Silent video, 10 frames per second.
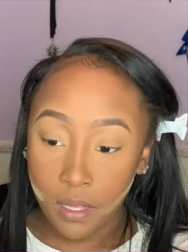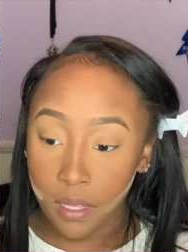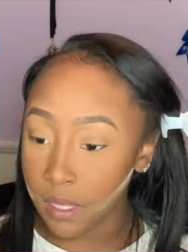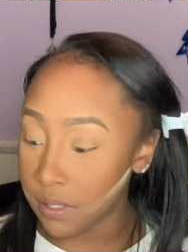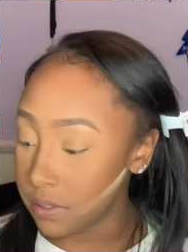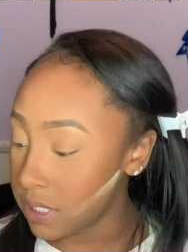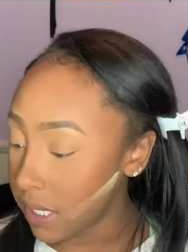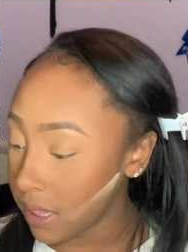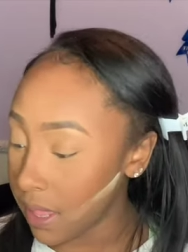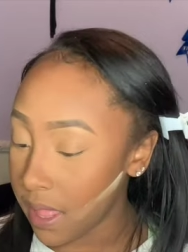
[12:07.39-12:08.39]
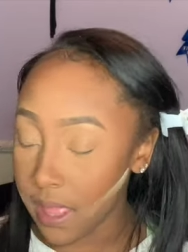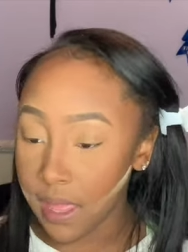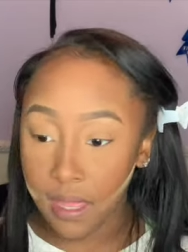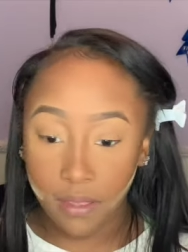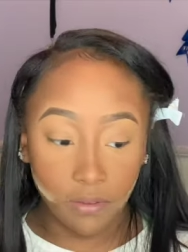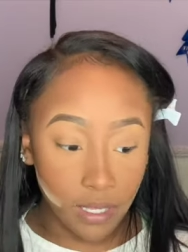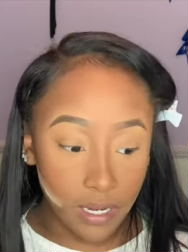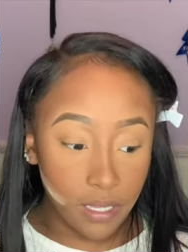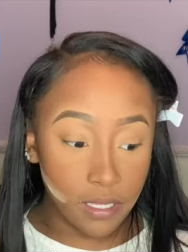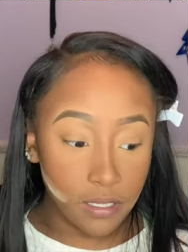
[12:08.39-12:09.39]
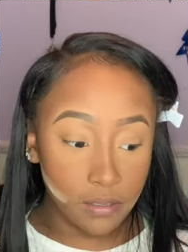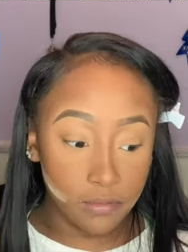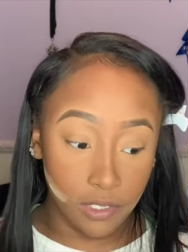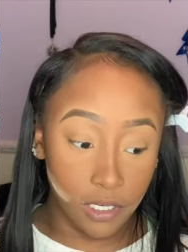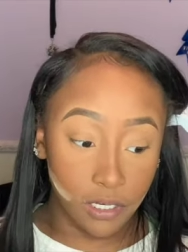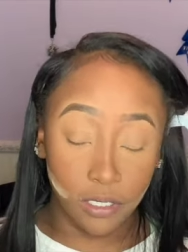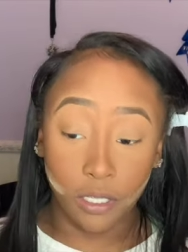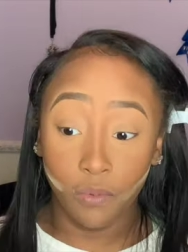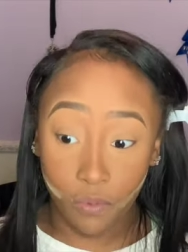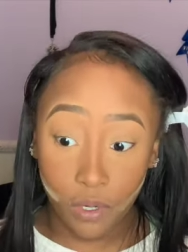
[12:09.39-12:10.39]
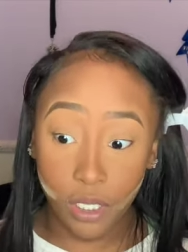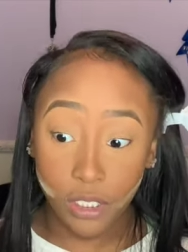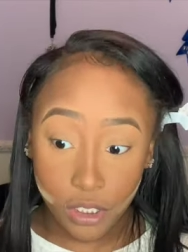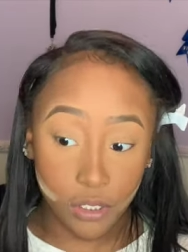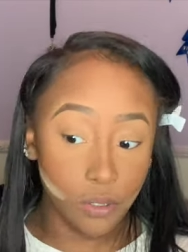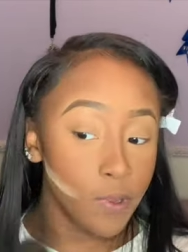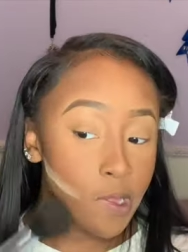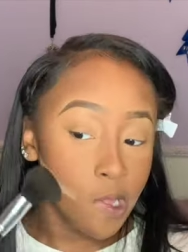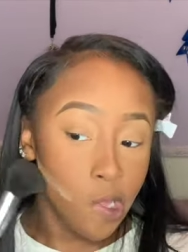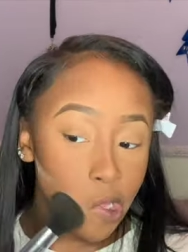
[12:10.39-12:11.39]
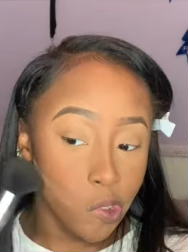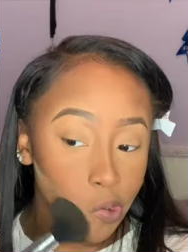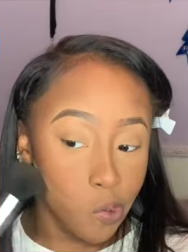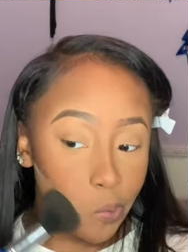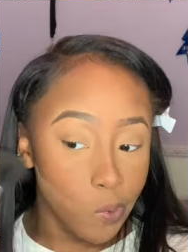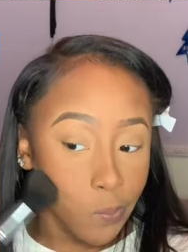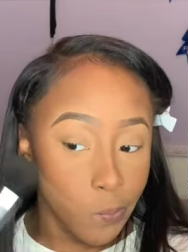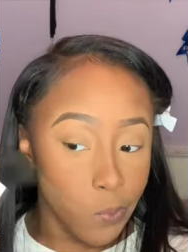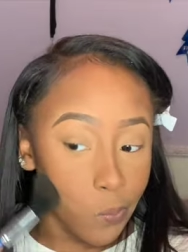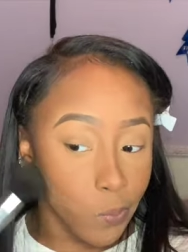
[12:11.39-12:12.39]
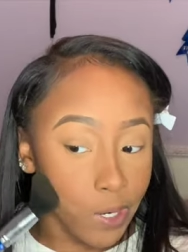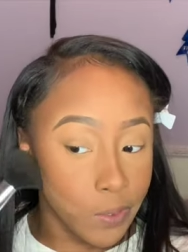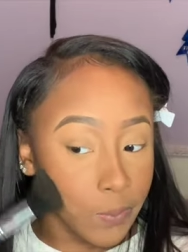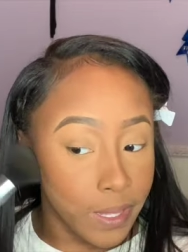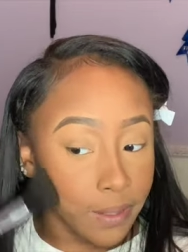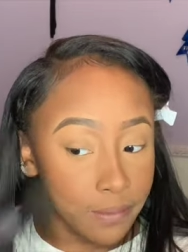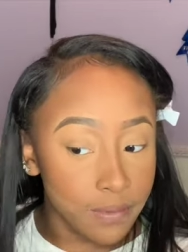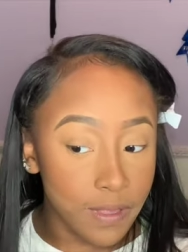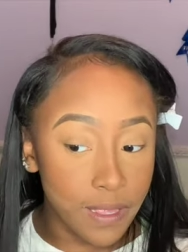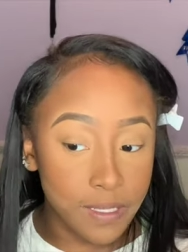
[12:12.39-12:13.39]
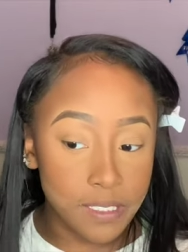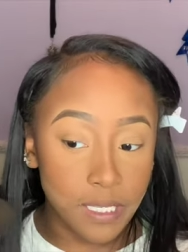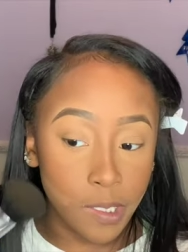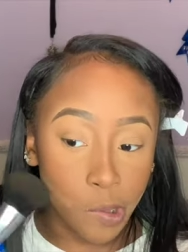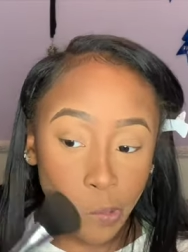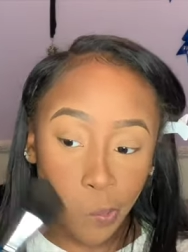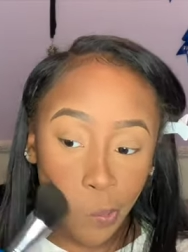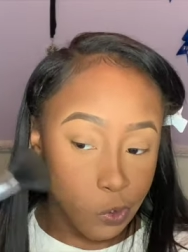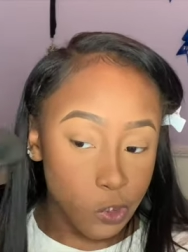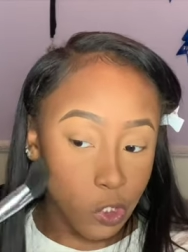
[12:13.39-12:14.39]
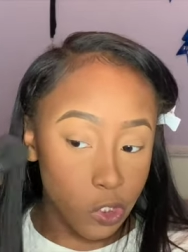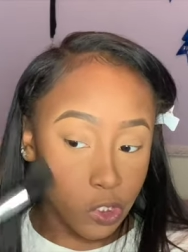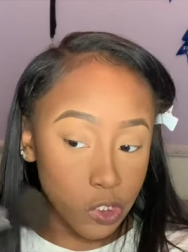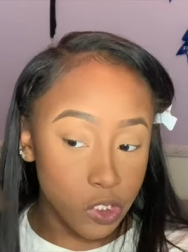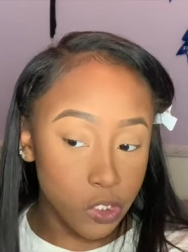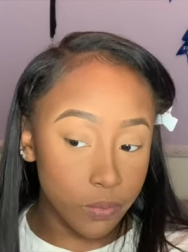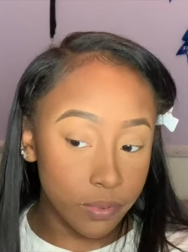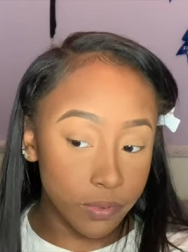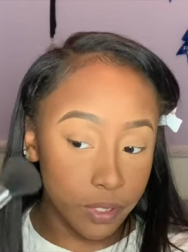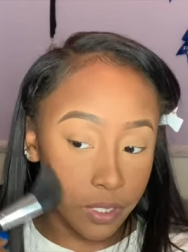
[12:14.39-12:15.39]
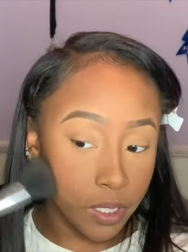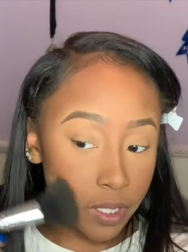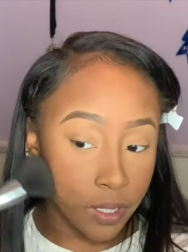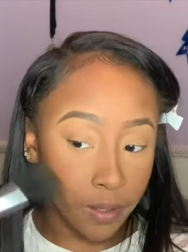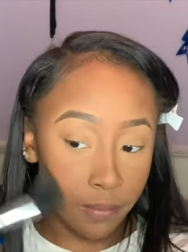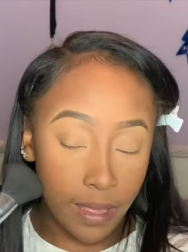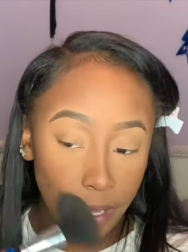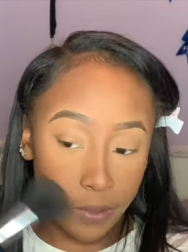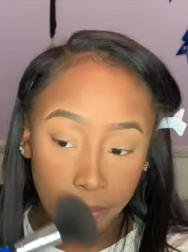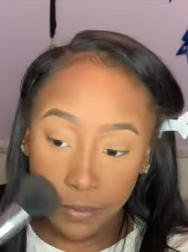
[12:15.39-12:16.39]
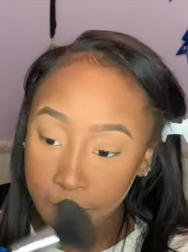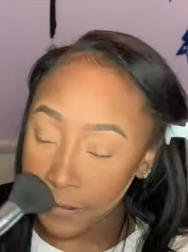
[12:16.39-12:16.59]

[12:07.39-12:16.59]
And you take that and you let it literally 1, 2, and you sweep it right away with that same Charlotte Tilbury powder brush.